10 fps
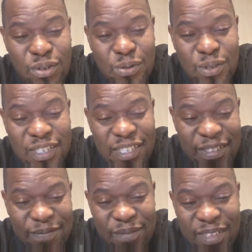you'll
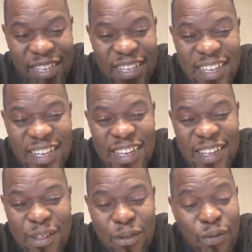see
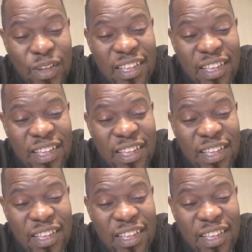a lot of